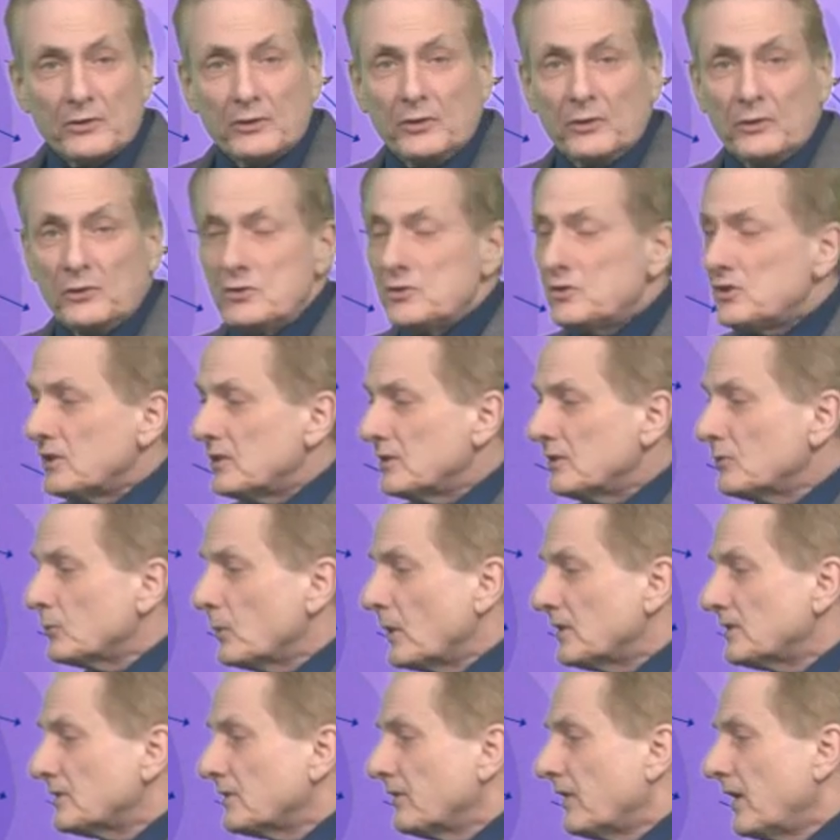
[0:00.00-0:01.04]
Aleutians,
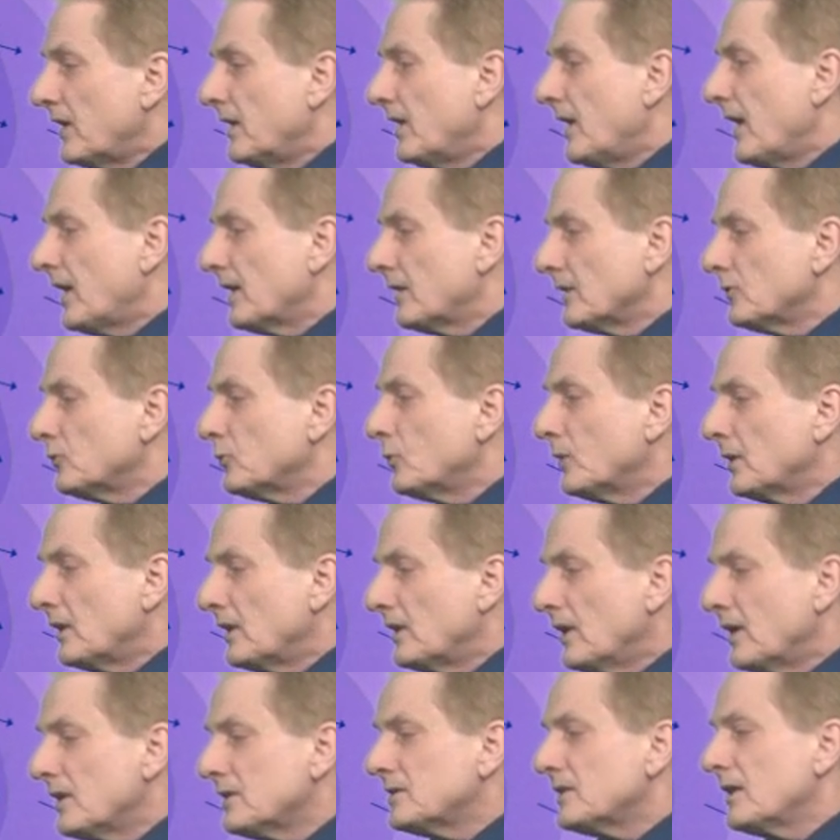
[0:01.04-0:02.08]
west of Adak at 20
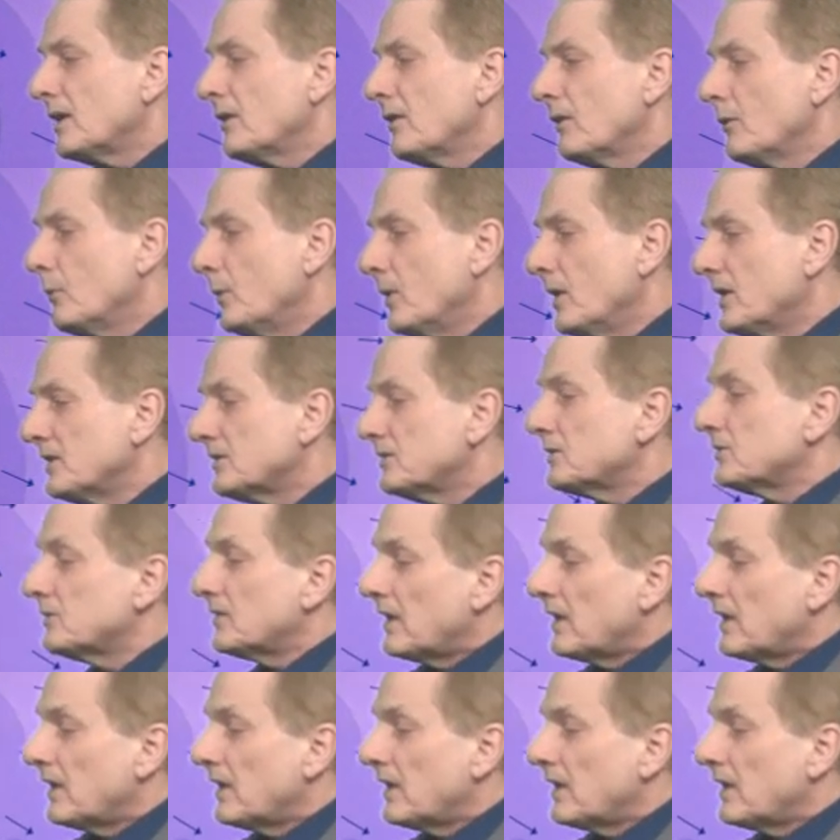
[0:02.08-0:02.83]
knots out of the west,